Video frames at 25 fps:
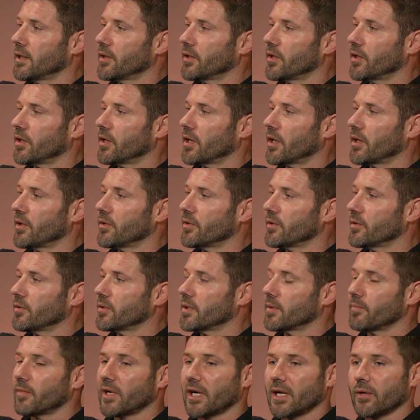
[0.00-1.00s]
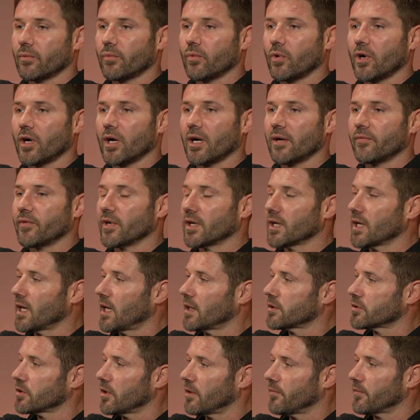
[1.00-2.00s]
You know, no matter whatever your
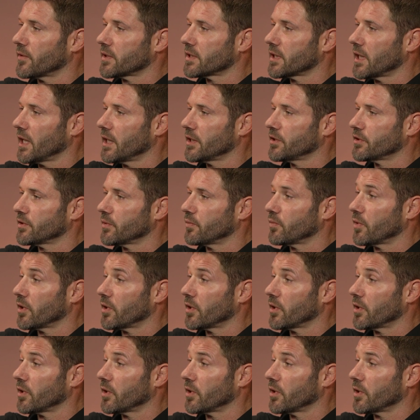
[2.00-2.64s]
last conversation